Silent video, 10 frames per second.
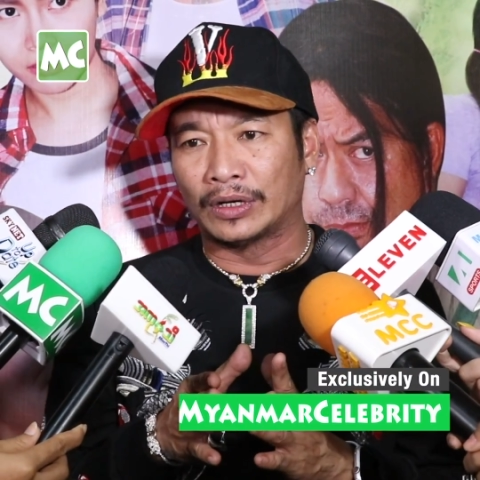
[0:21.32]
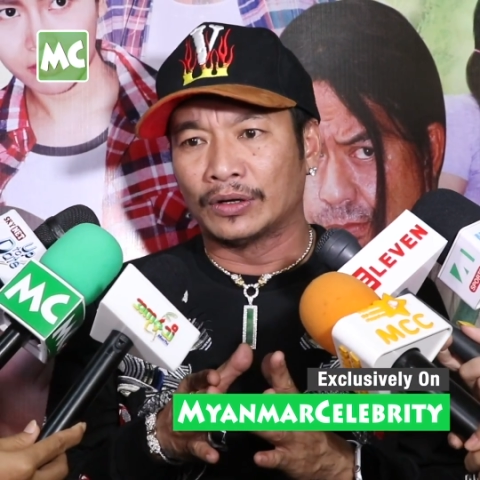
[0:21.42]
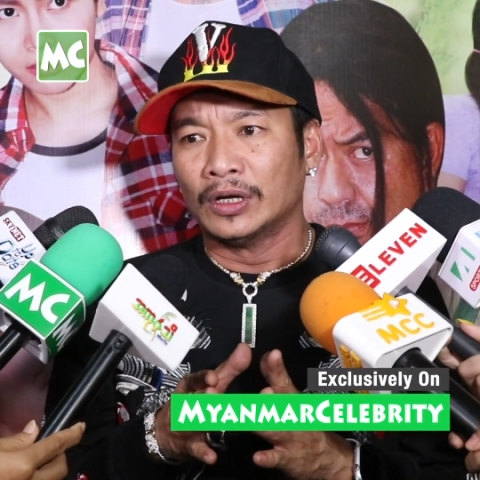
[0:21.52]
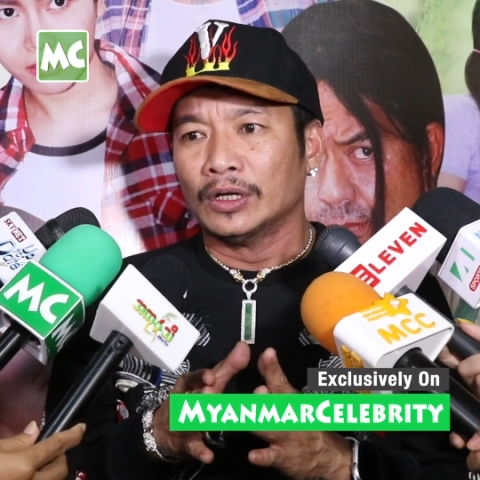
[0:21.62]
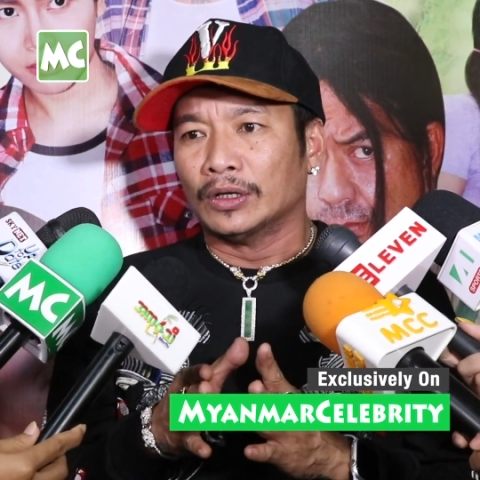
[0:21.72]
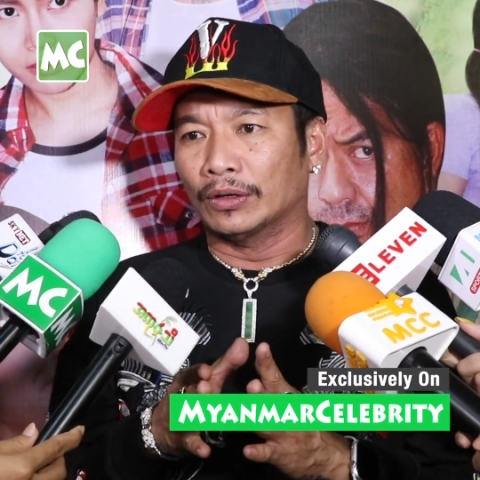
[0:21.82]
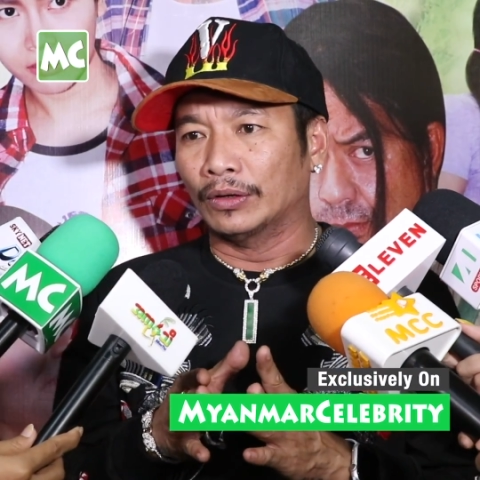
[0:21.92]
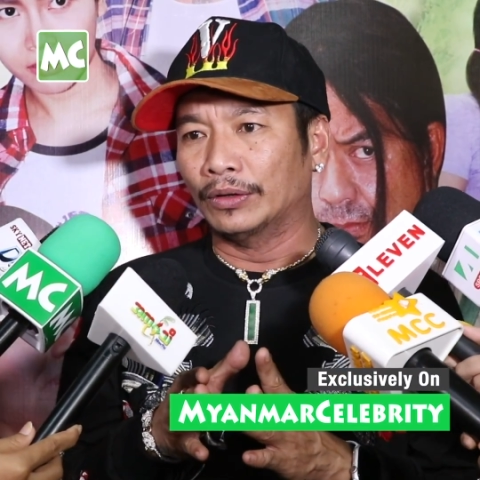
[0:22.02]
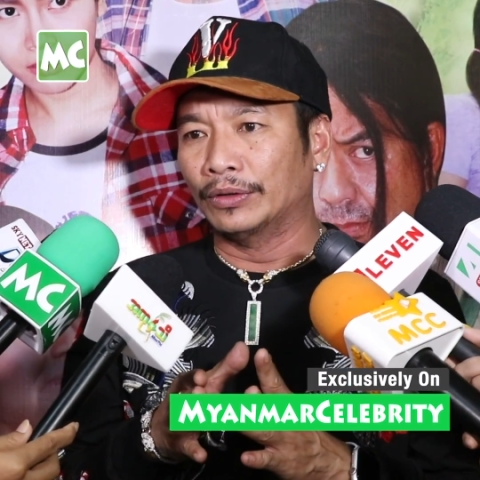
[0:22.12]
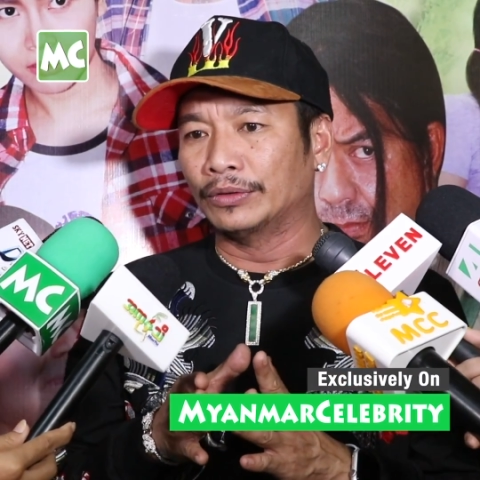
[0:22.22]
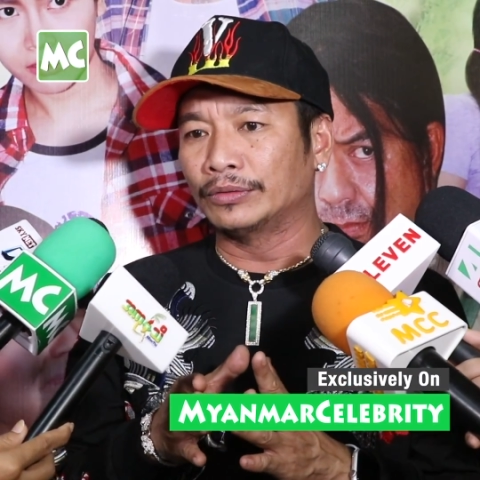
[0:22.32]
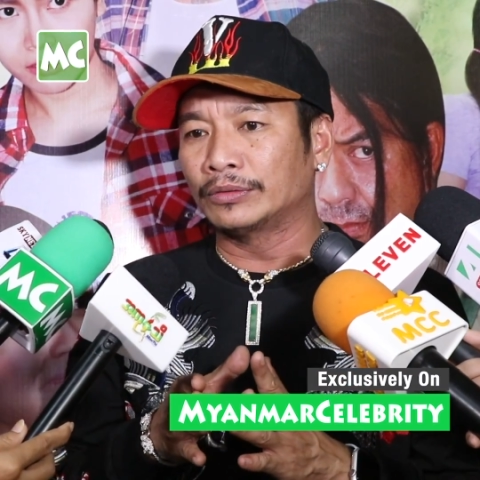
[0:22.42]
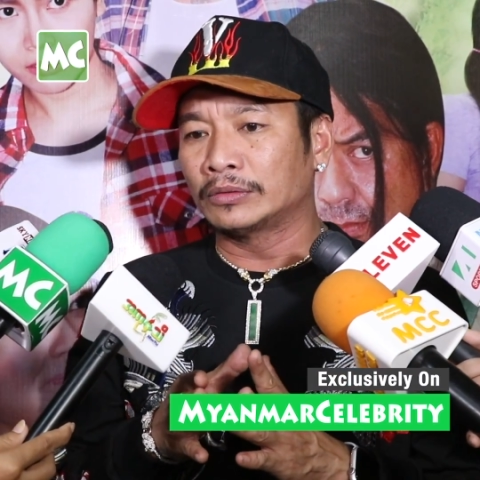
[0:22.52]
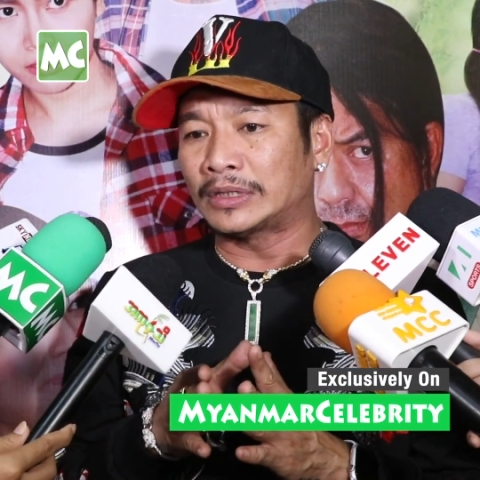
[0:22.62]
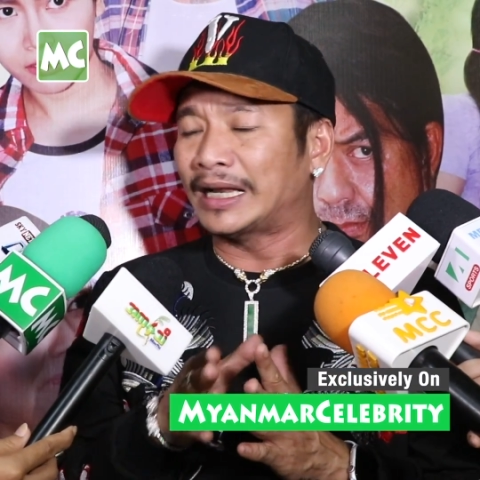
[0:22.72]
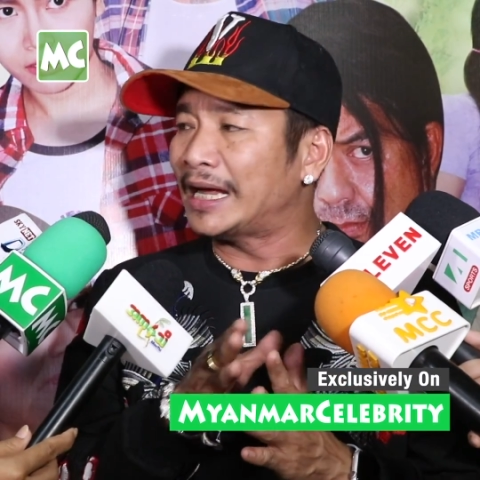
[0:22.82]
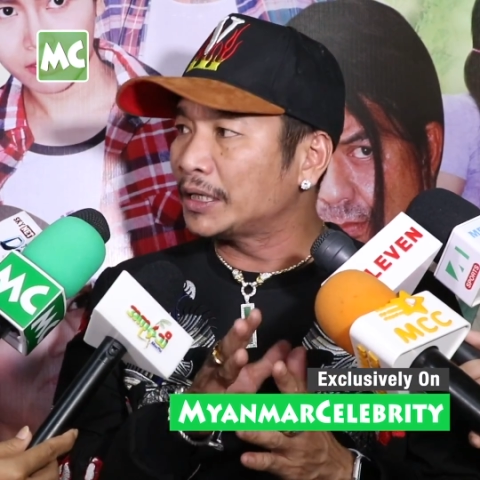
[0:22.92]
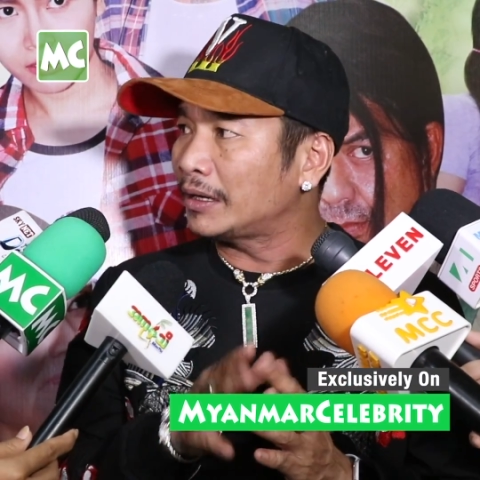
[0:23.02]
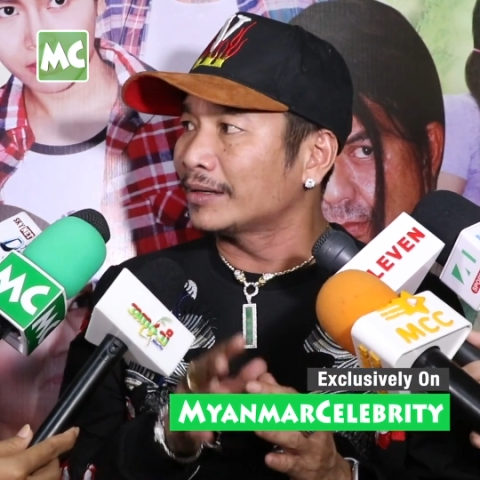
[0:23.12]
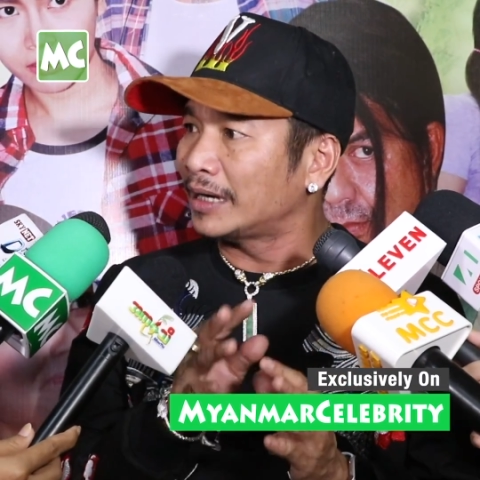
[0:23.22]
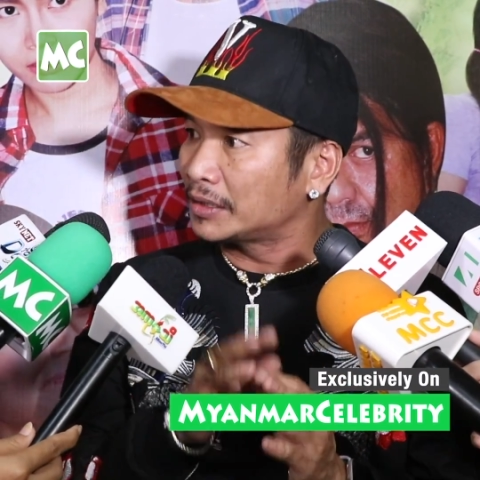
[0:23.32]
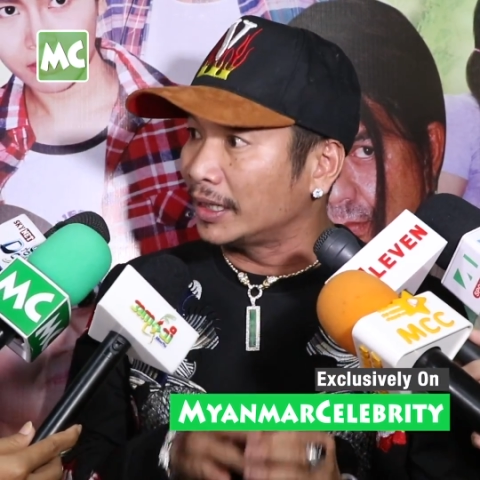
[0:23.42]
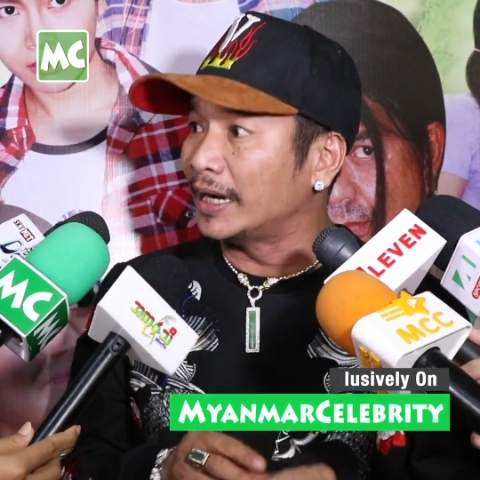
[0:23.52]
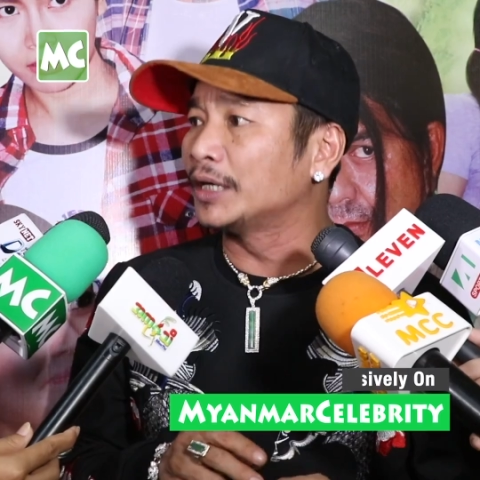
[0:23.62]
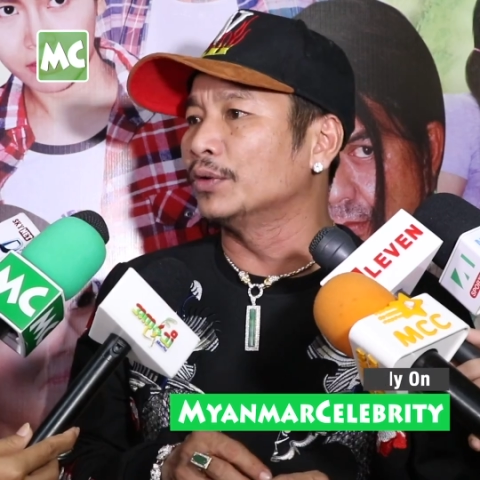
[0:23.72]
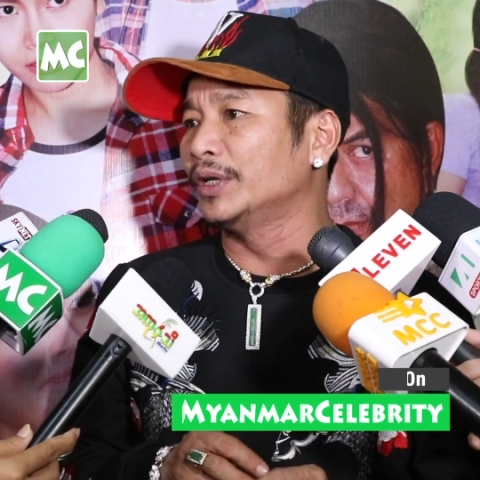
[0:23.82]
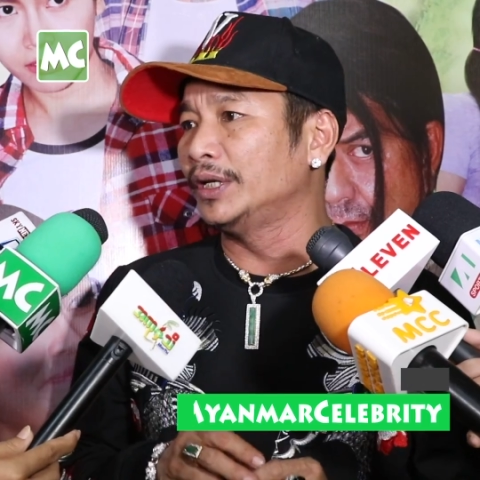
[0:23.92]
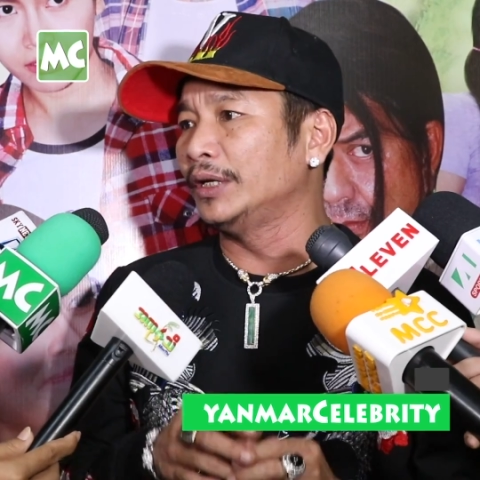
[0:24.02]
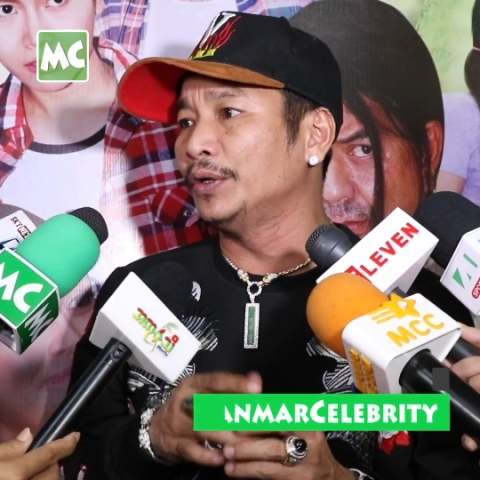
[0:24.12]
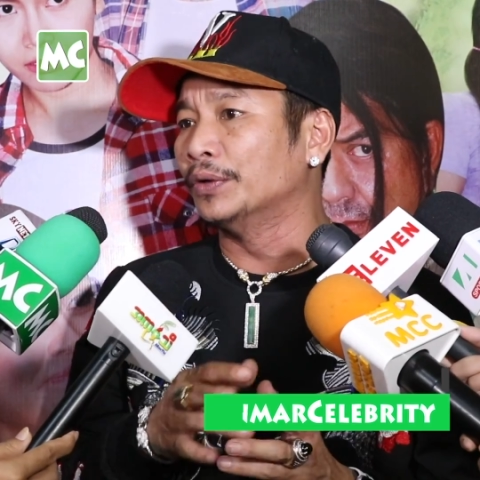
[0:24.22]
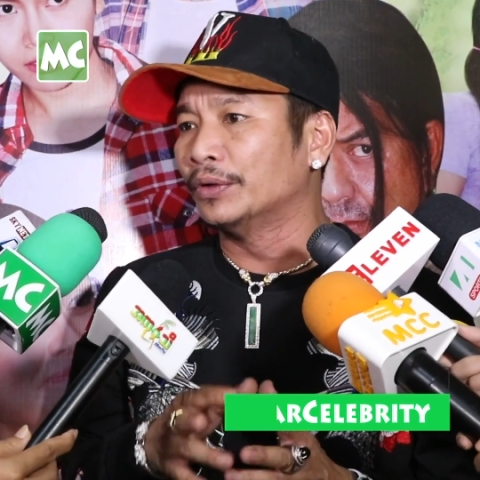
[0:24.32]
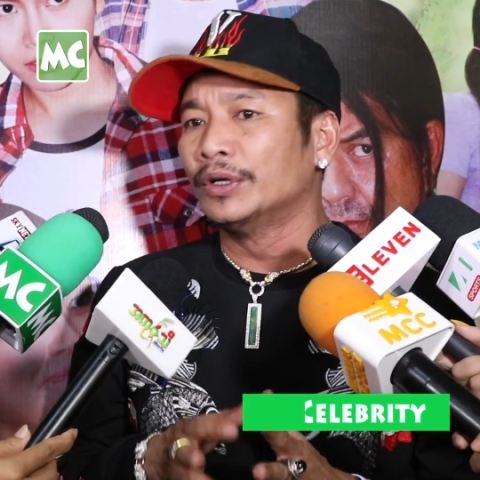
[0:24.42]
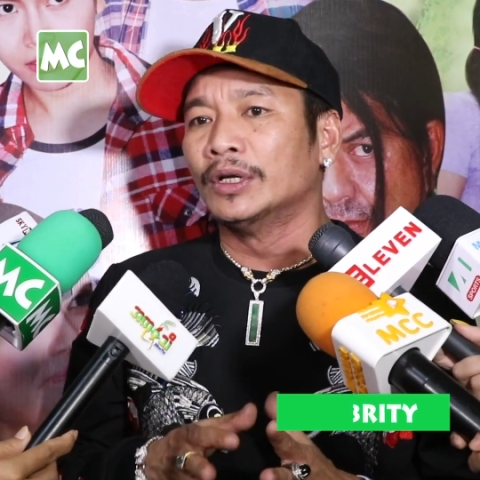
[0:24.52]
lo ho zalan ha ta zalan atu le de lo